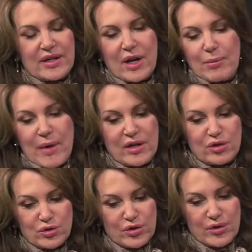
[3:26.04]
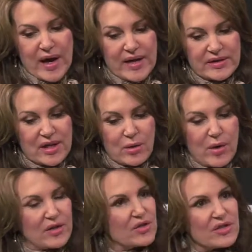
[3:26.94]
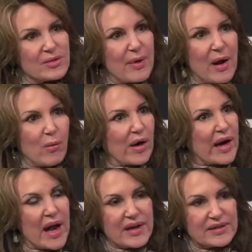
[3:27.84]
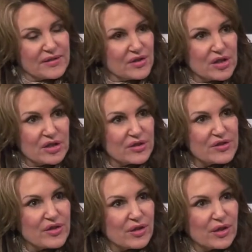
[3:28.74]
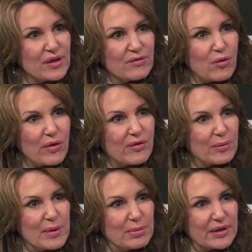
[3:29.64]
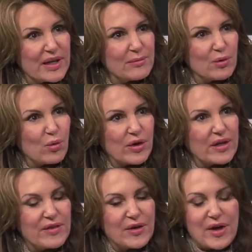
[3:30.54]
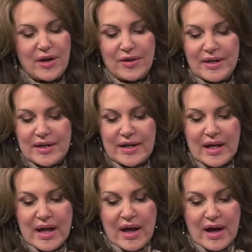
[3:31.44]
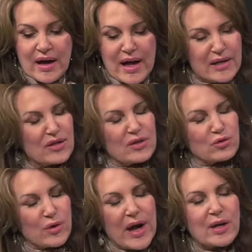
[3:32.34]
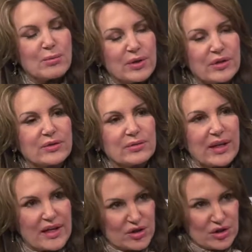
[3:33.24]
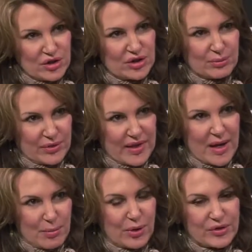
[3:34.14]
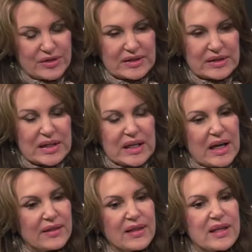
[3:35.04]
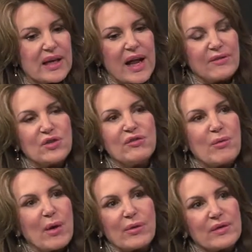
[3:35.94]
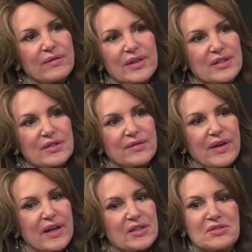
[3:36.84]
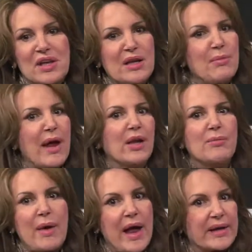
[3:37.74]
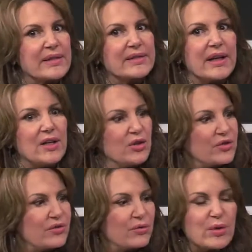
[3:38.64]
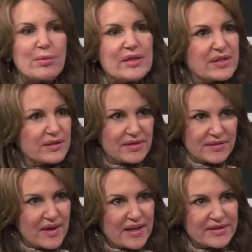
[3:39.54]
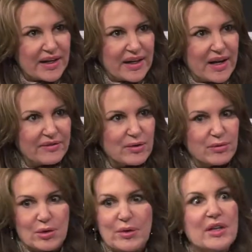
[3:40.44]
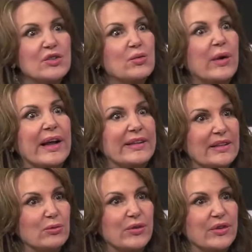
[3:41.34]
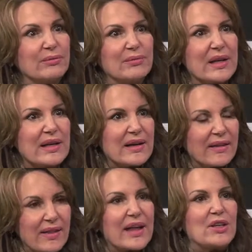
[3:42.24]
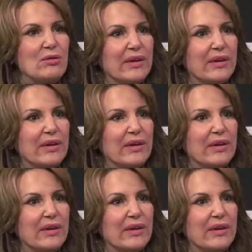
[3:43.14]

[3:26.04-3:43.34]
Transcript: Make sure you're asking questions about what kinds of skills they're looking for people to come to work in their area, and try to build a relationship with that person. And then after you've met with them face to face, email them back and say, here's 3 pieces of advice I got from you. Here's what I did with them. Thank you.